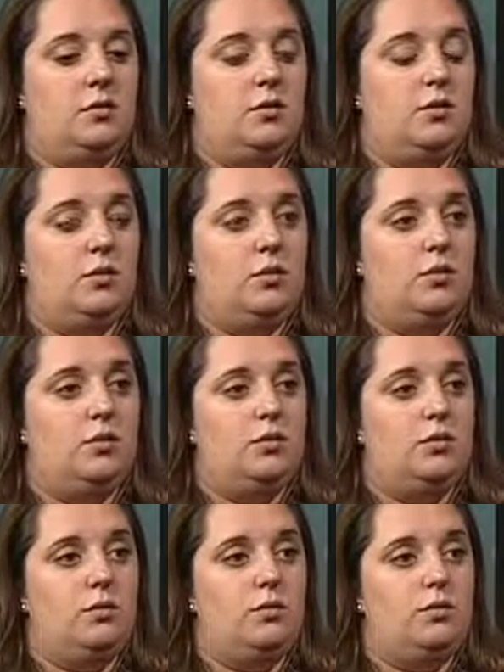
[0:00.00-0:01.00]
So
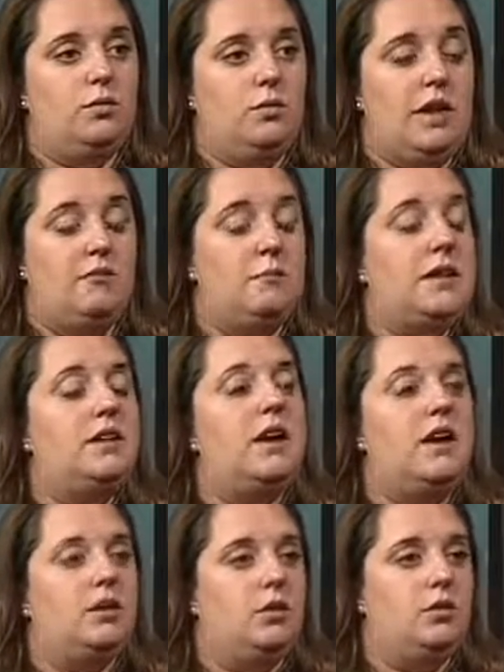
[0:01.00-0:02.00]
those that have been
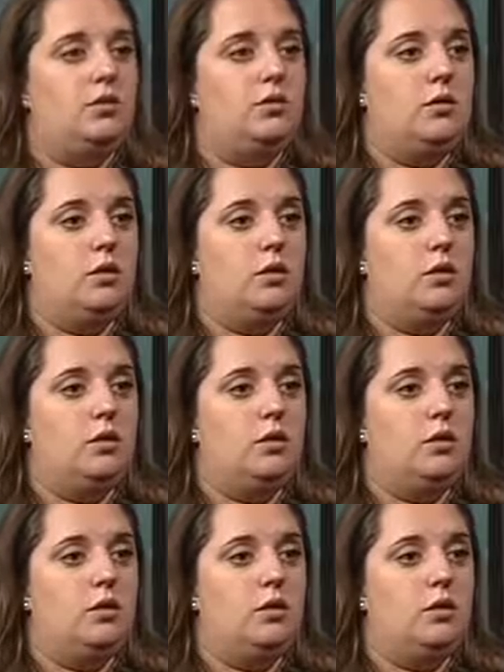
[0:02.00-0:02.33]
diagnosed